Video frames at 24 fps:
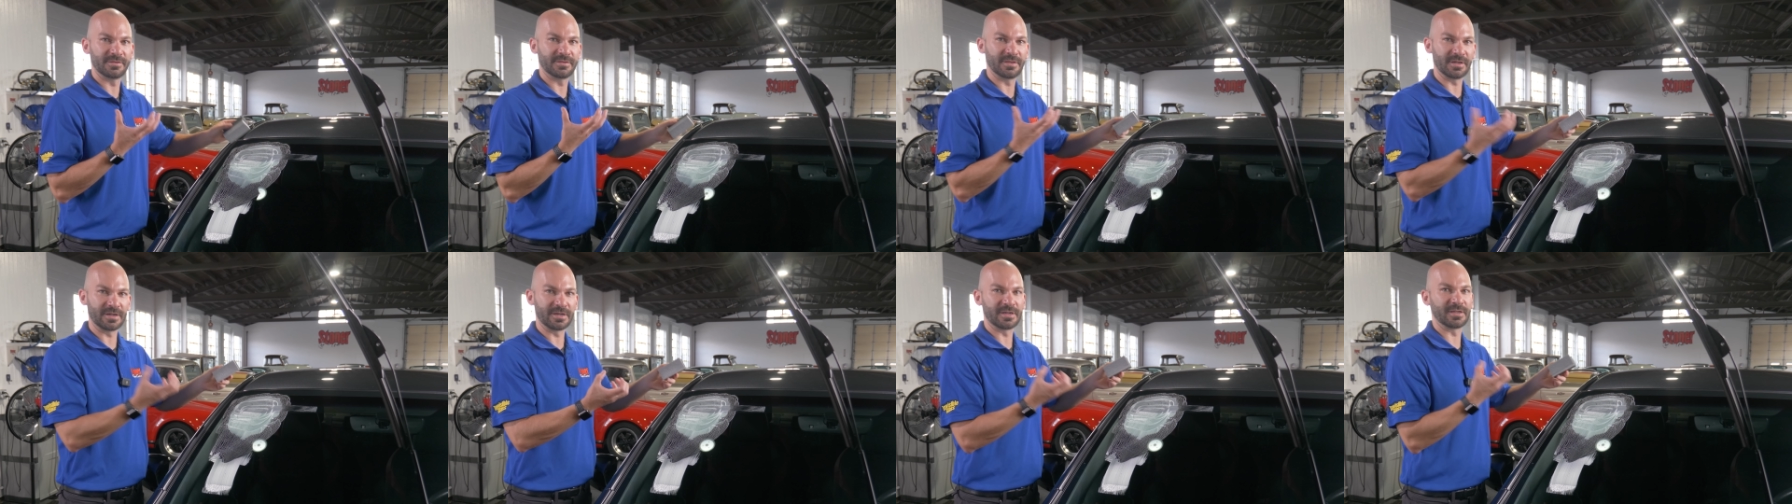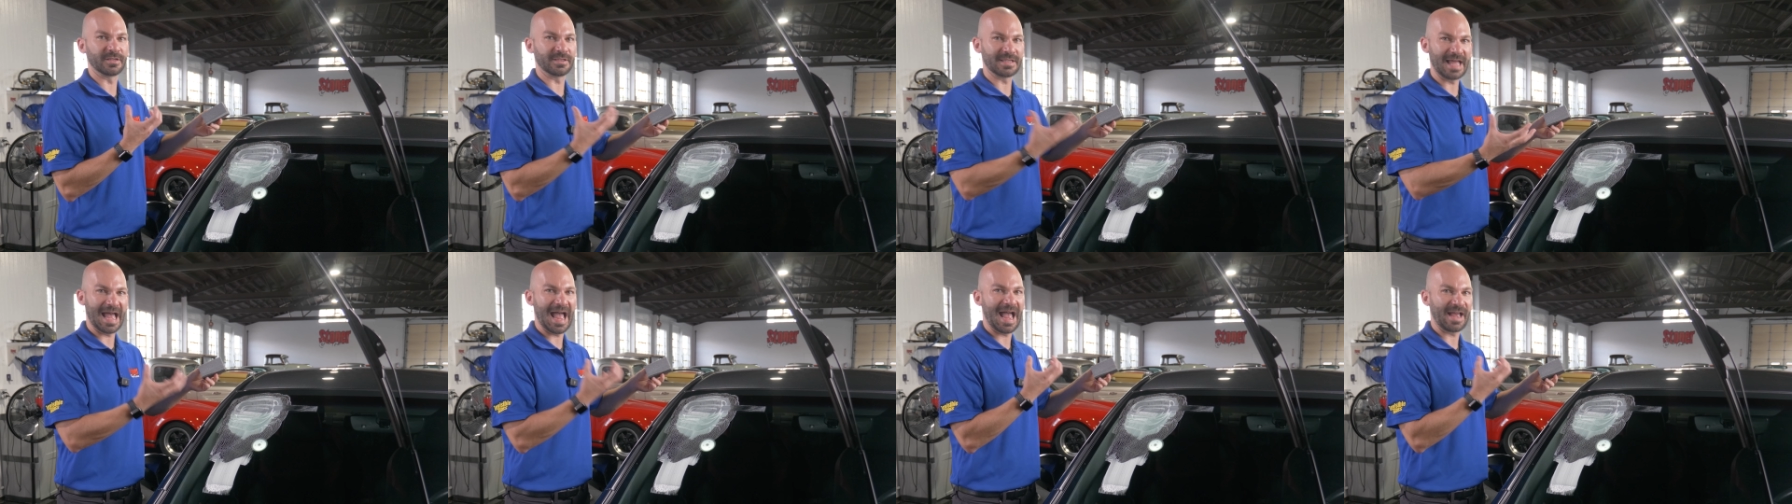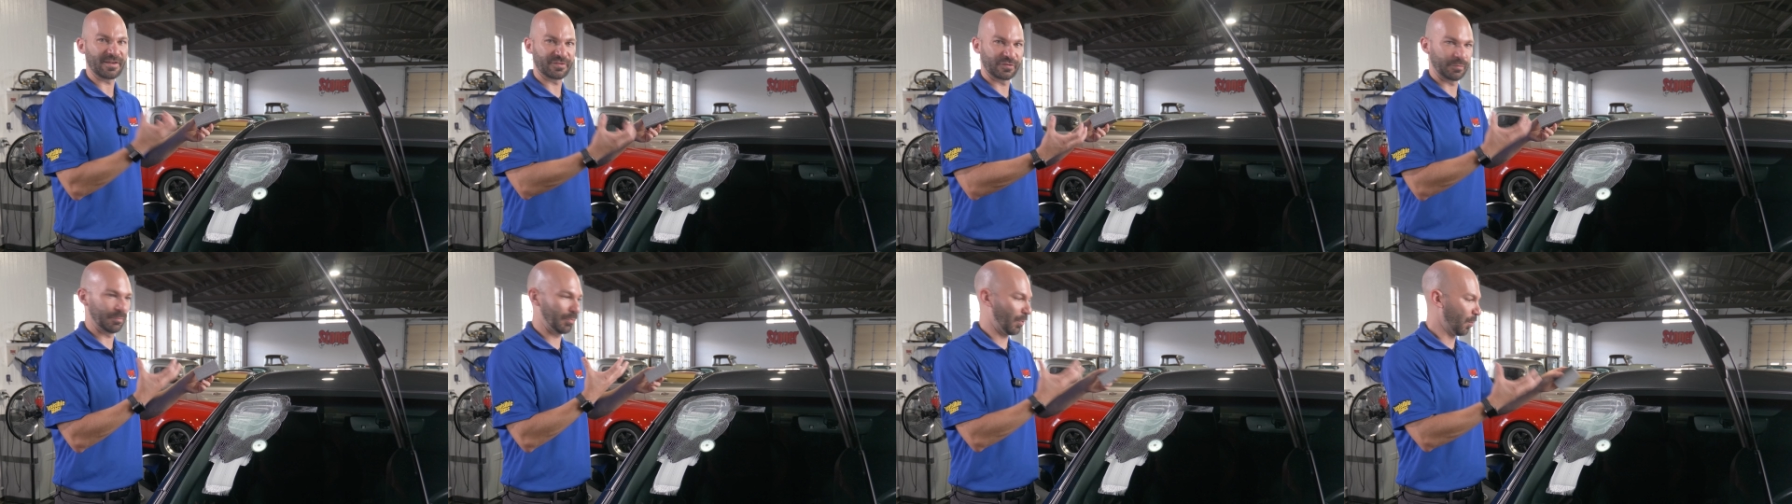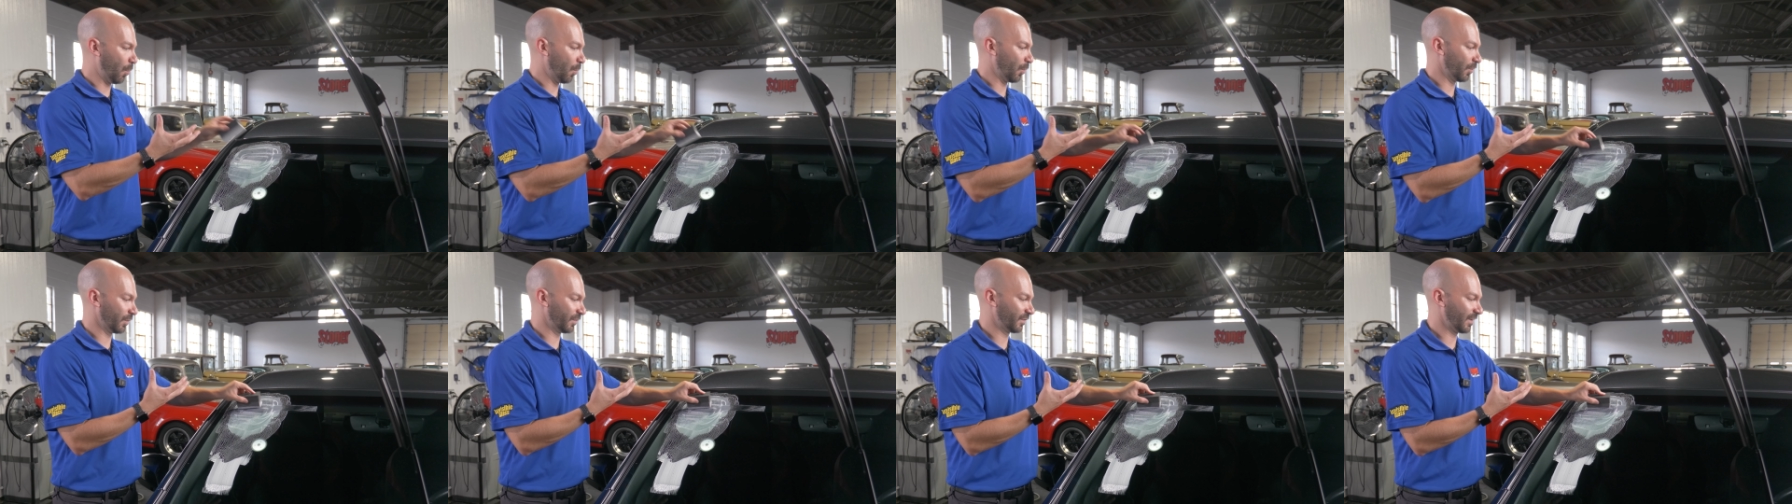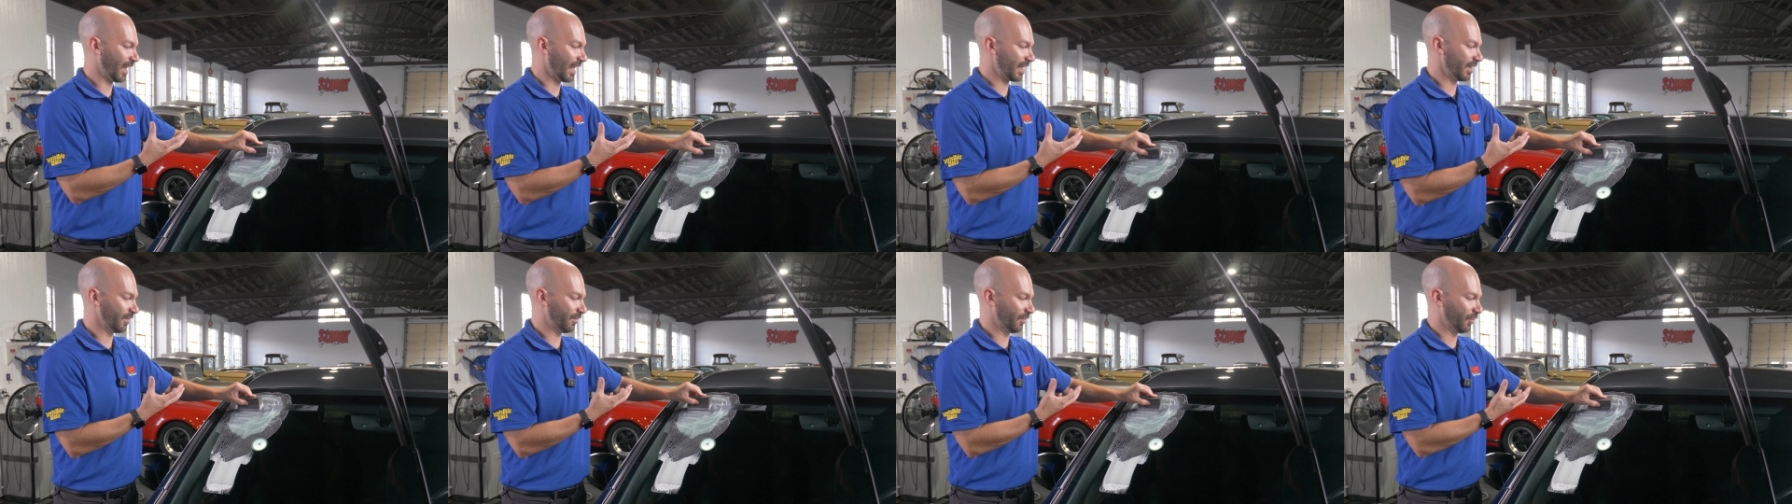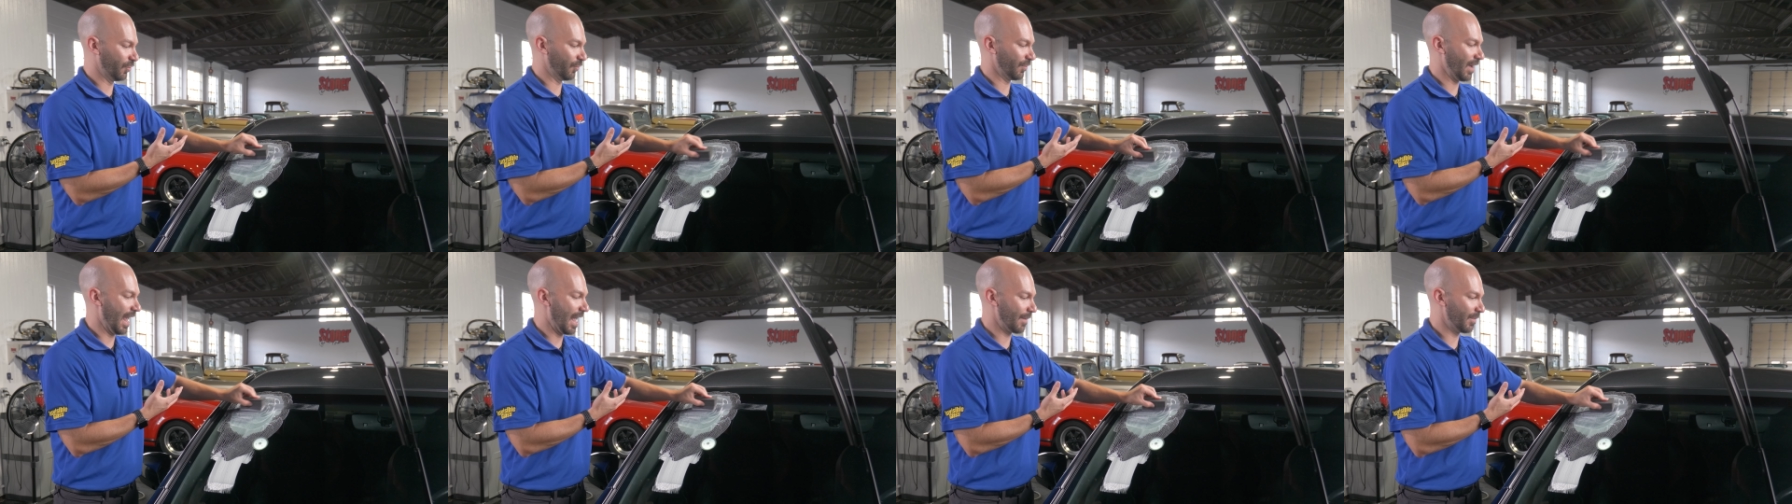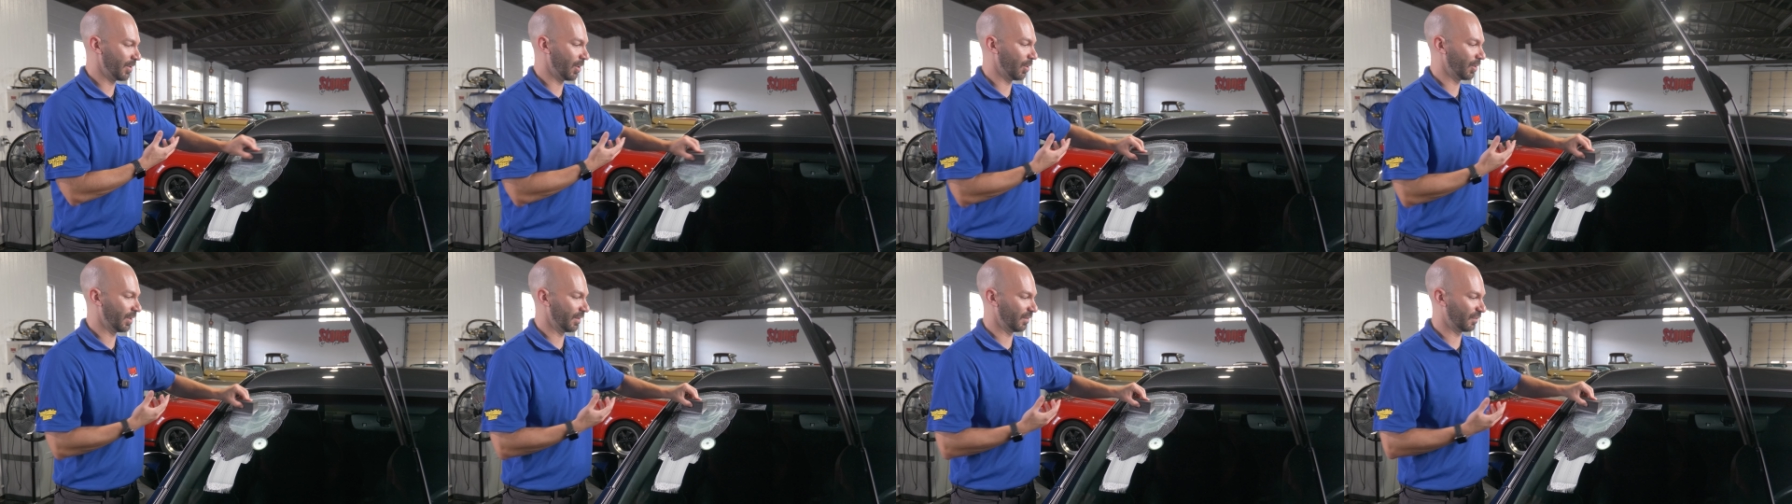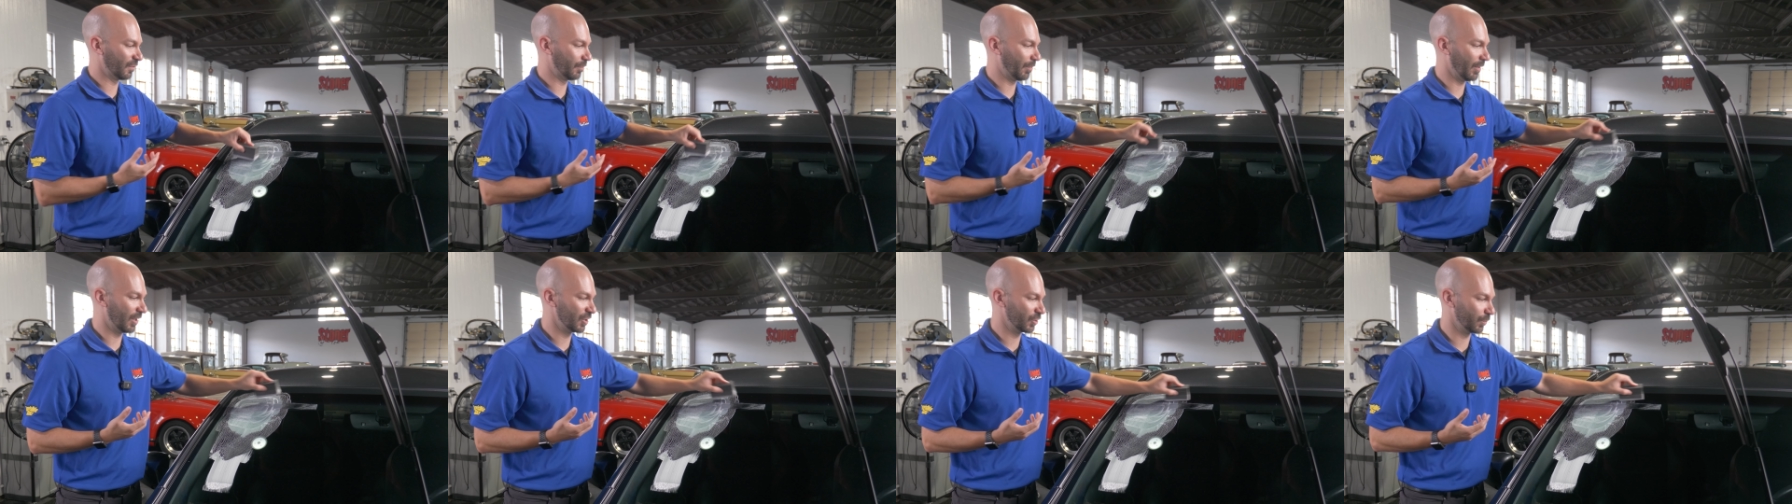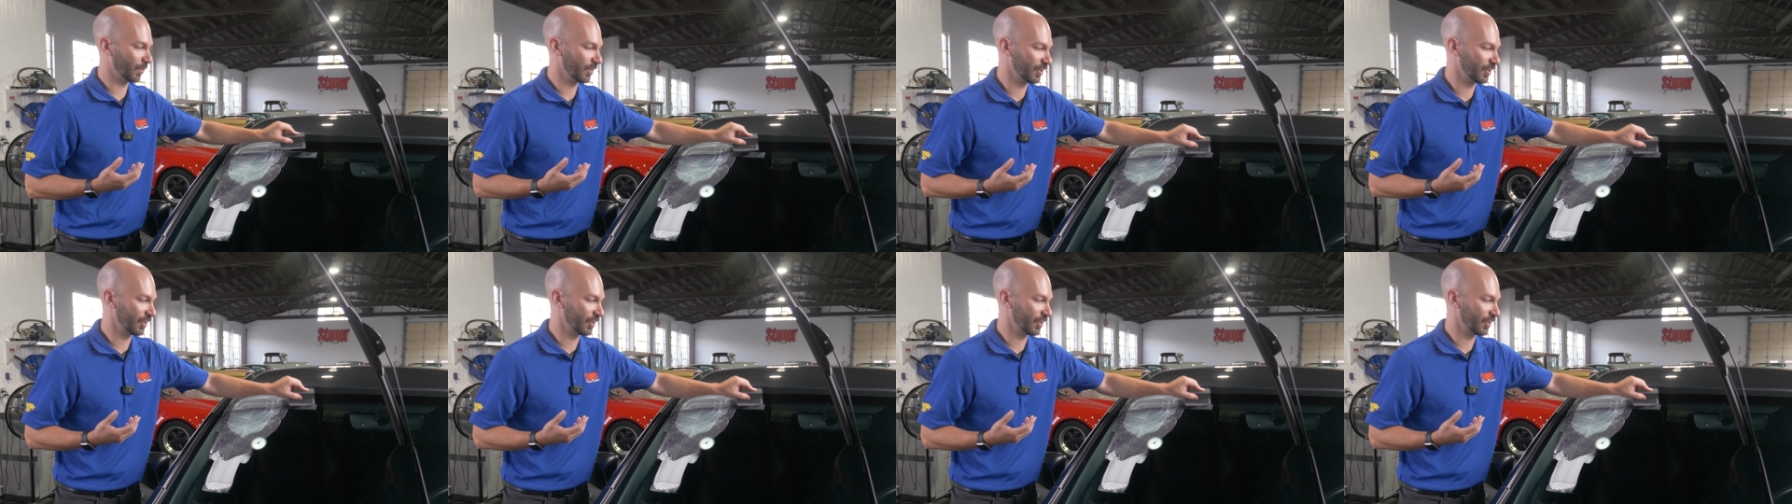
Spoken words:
the glass pores kind of grabbing onto the sponge,